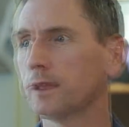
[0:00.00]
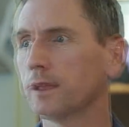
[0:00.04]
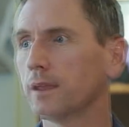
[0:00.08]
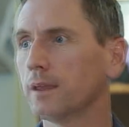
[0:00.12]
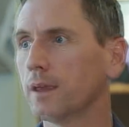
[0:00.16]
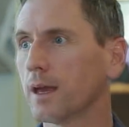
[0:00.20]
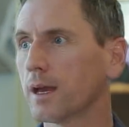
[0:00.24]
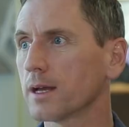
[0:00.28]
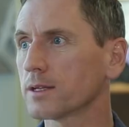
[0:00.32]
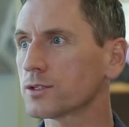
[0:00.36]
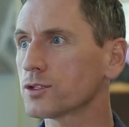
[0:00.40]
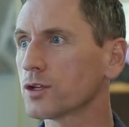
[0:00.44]

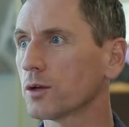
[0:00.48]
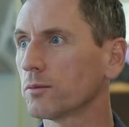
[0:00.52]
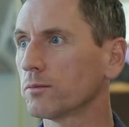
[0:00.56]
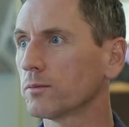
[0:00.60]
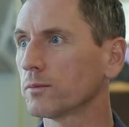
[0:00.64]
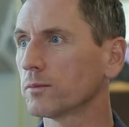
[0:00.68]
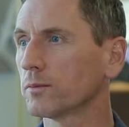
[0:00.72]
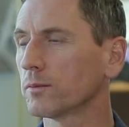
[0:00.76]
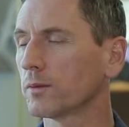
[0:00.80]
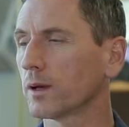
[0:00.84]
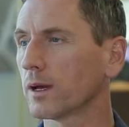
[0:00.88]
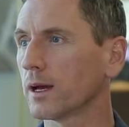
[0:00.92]
Yeah,
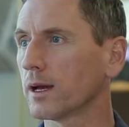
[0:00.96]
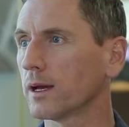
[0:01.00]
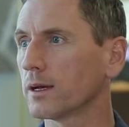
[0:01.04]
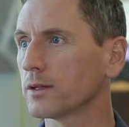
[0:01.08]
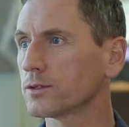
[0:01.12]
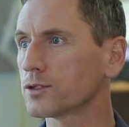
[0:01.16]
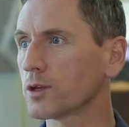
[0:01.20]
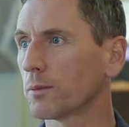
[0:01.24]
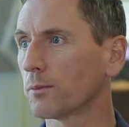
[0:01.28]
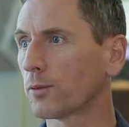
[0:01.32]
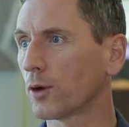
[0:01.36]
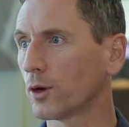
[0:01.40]

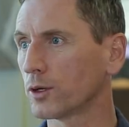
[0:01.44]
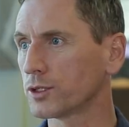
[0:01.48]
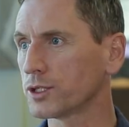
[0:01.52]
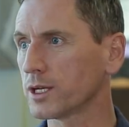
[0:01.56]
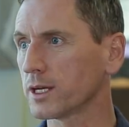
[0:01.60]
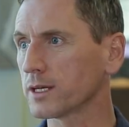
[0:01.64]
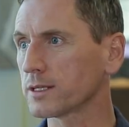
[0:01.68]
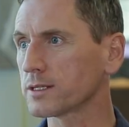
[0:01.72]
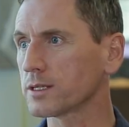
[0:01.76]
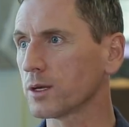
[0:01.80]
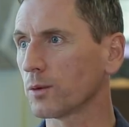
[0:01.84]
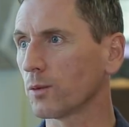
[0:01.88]
some
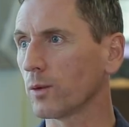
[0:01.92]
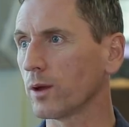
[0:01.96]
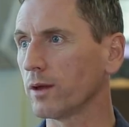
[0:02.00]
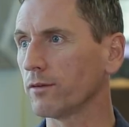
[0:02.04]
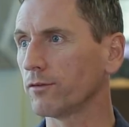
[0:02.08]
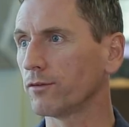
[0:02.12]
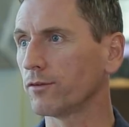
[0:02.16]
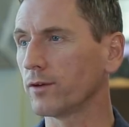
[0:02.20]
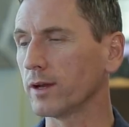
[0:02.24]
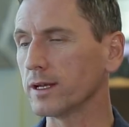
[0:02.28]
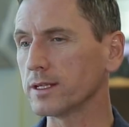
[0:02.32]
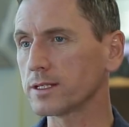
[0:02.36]
projects that
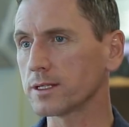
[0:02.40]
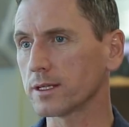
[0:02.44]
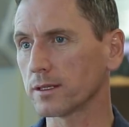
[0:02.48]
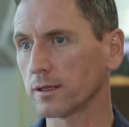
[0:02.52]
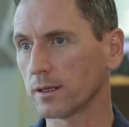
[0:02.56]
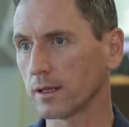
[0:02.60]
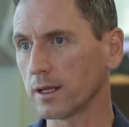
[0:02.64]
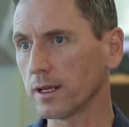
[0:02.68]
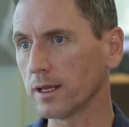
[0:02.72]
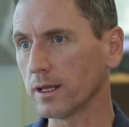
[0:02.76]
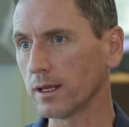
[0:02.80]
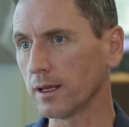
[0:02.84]
we've
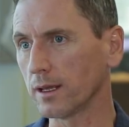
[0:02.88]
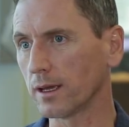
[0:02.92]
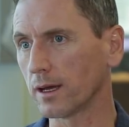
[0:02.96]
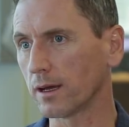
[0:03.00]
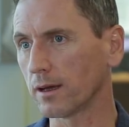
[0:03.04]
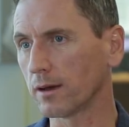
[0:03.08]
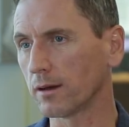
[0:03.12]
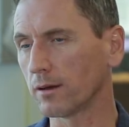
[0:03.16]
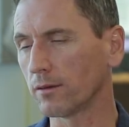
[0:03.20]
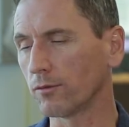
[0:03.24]
recently